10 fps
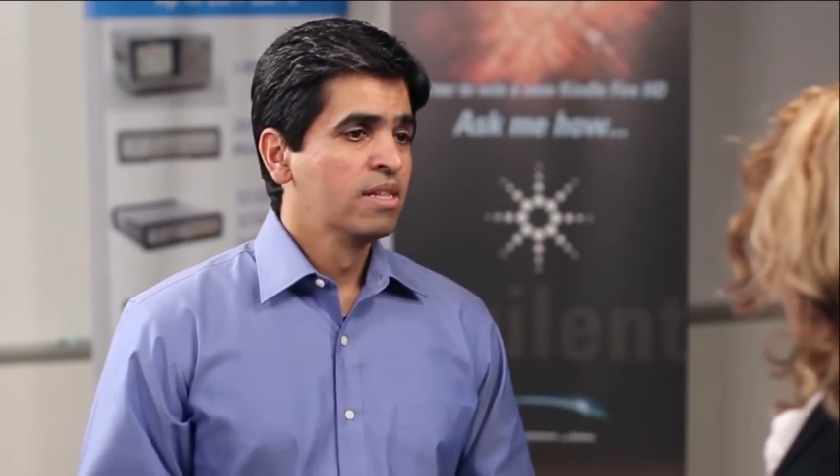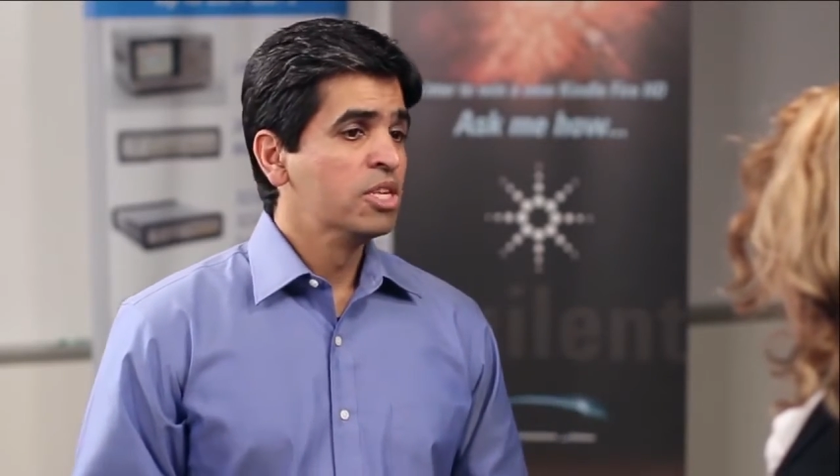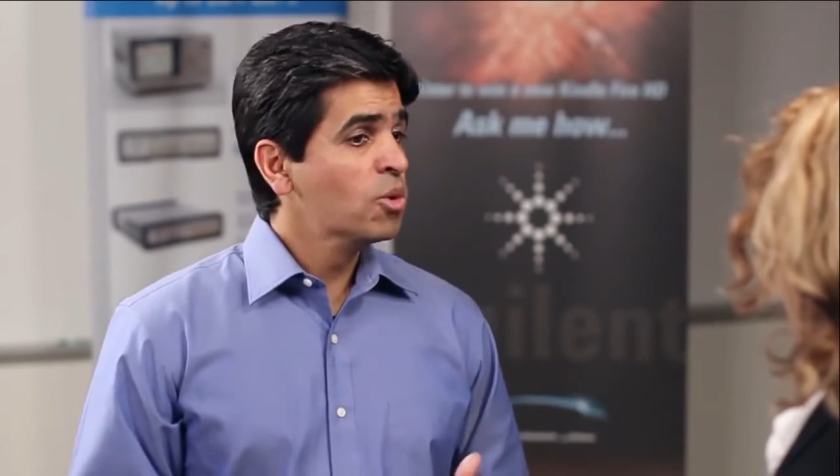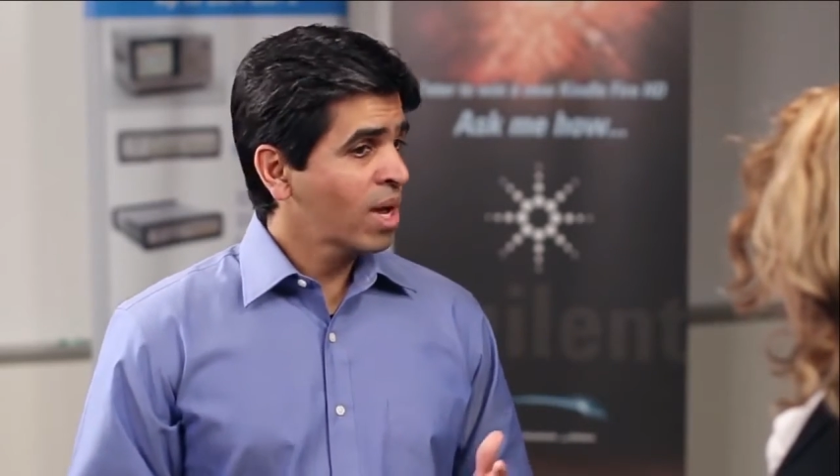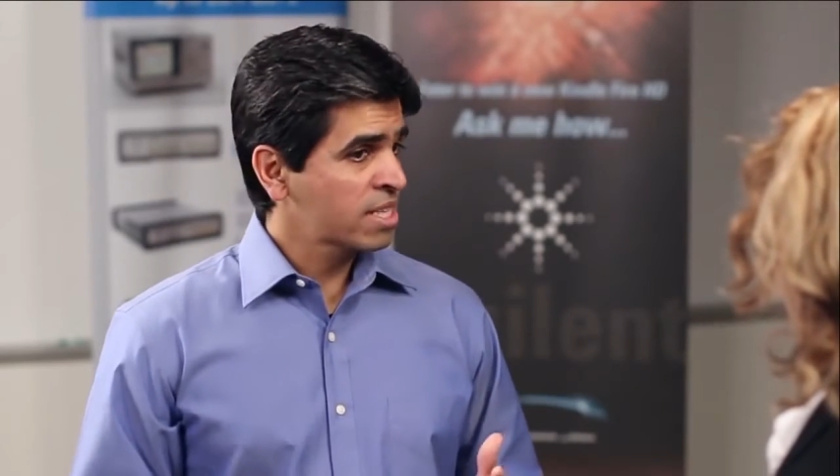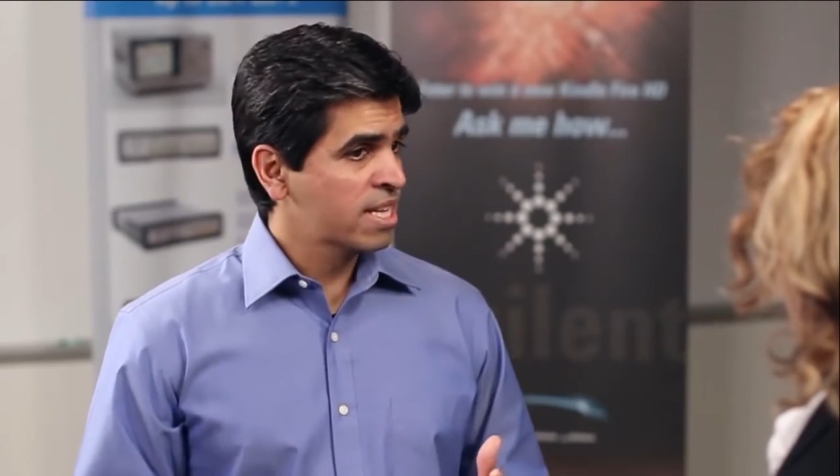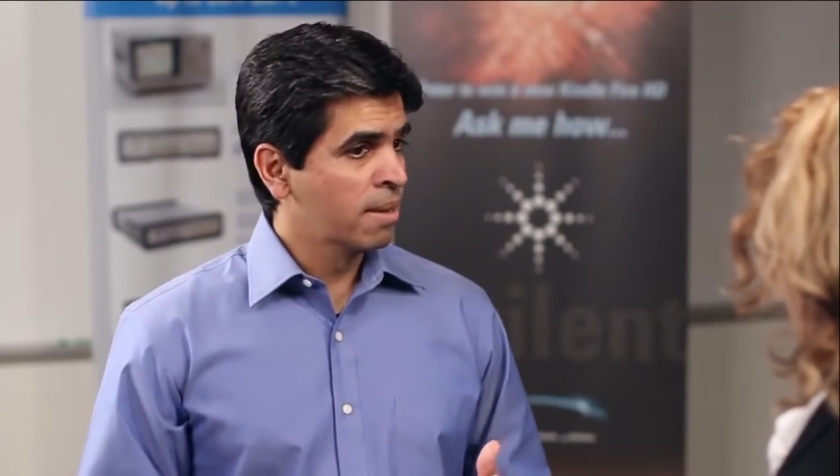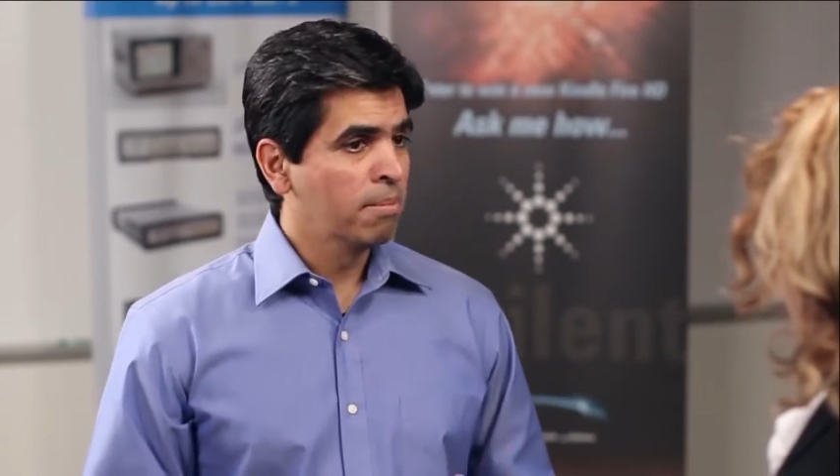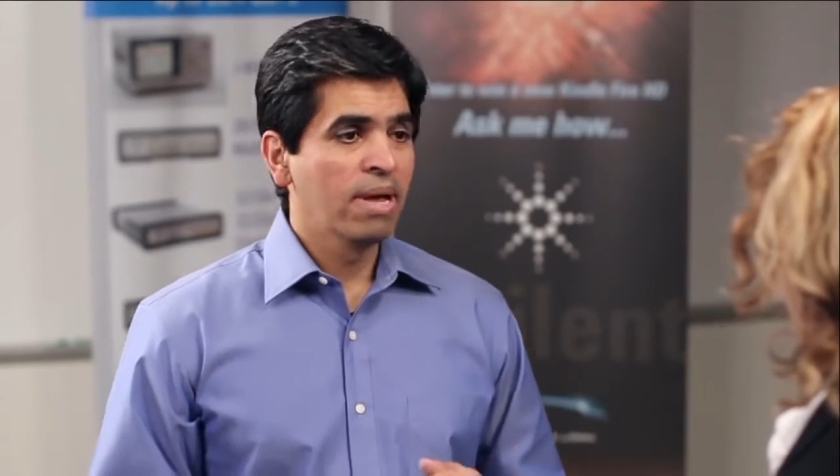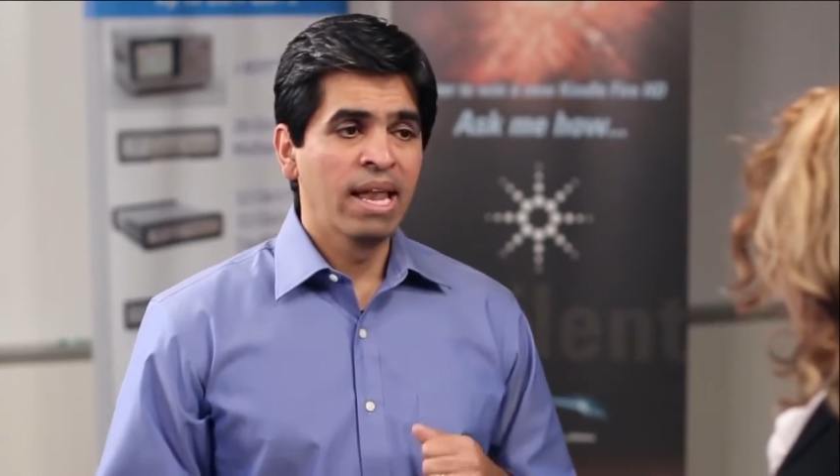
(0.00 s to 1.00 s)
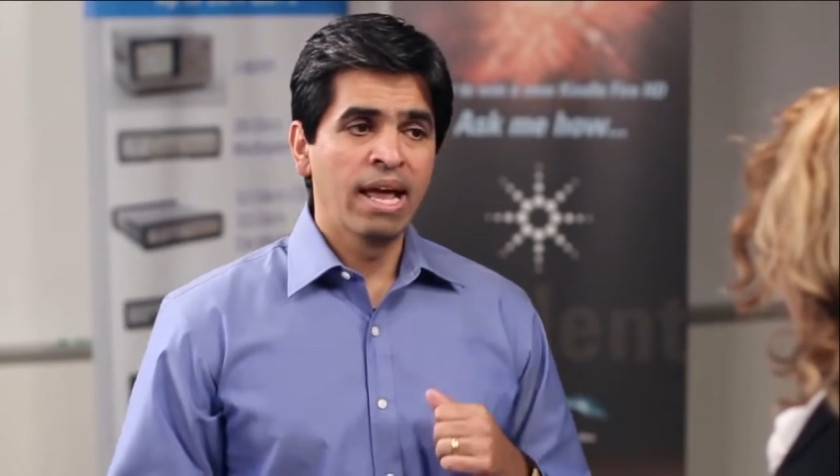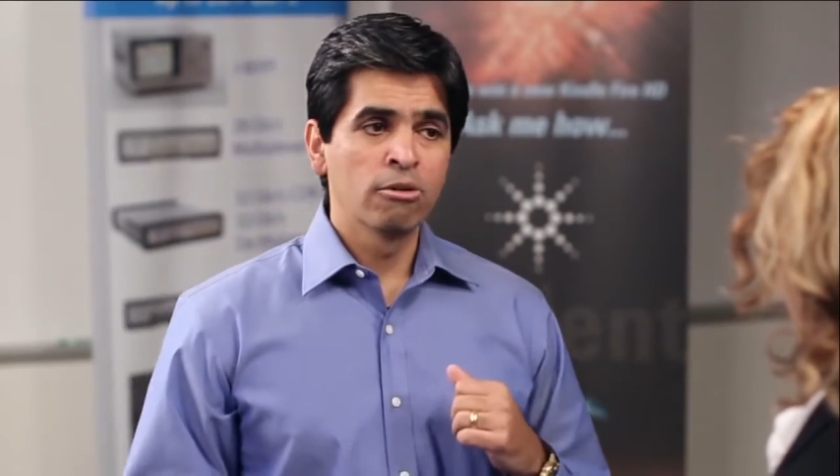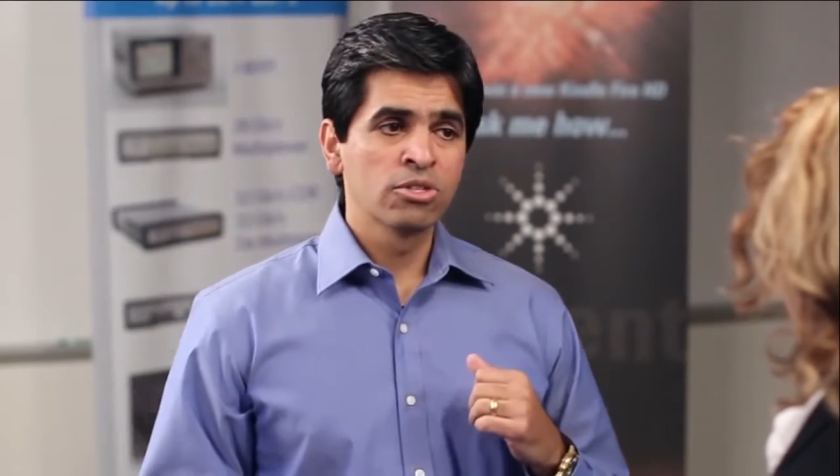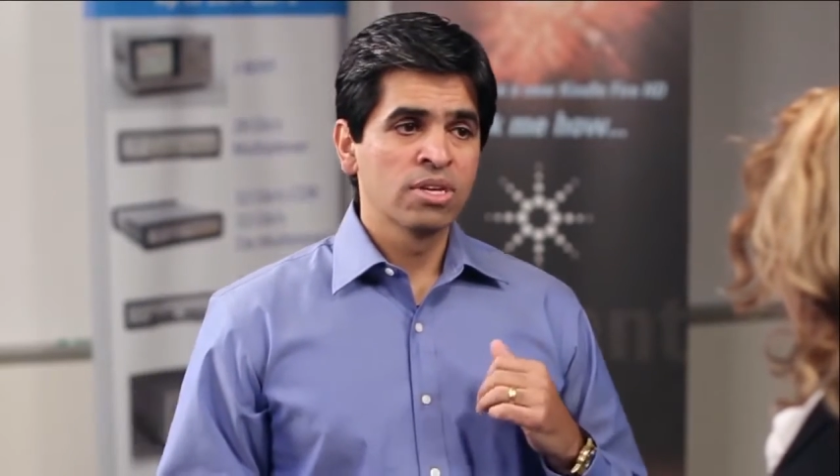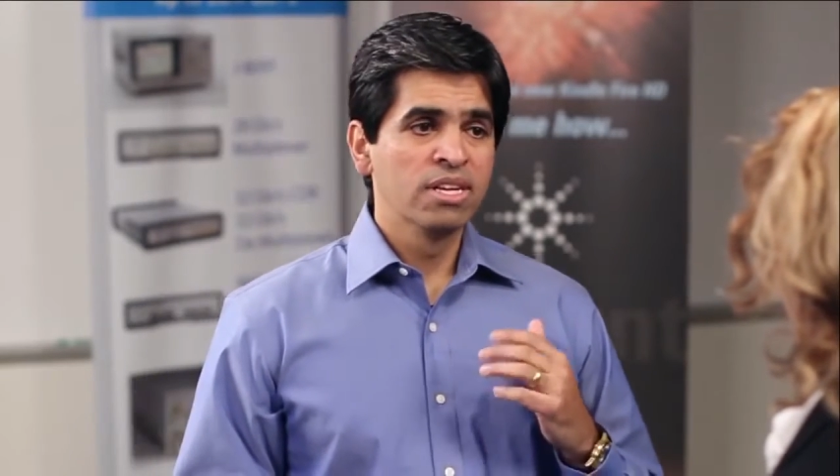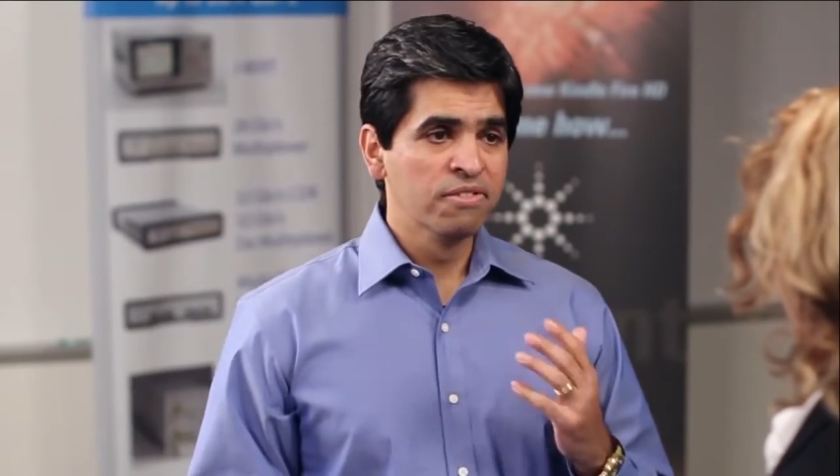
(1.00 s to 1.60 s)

The UXM allows